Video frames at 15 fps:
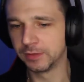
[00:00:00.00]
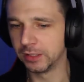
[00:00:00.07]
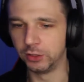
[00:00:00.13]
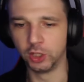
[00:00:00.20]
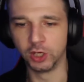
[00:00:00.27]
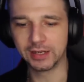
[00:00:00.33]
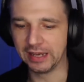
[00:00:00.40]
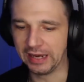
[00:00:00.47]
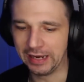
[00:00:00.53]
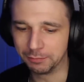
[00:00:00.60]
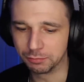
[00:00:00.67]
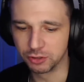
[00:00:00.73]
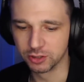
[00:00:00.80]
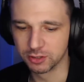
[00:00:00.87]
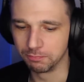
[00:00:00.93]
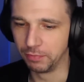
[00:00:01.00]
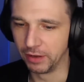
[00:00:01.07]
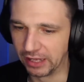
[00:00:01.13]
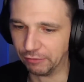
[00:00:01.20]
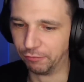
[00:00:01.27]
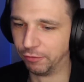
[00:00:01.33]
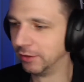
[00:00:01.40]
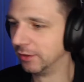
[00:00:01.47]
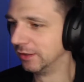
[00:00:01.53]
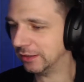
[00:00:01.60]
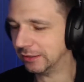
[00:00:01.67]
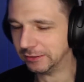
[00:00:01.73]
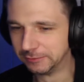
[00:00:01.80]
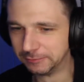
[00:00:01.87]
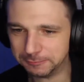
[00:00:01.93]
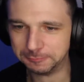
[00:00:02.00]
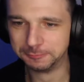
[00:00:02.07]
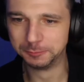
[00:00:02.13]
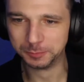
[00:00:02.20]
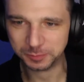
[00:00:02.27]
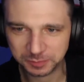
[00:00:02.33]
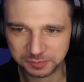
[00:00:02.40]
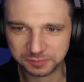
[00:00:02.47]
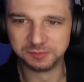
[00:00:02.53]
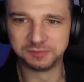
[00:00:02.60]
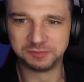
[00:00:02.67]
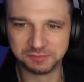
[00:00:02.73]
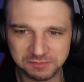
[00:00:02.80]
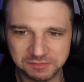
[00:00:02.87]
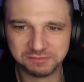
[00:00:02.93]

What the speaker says: No carbs, just beef. Me and my team be straight up Chico.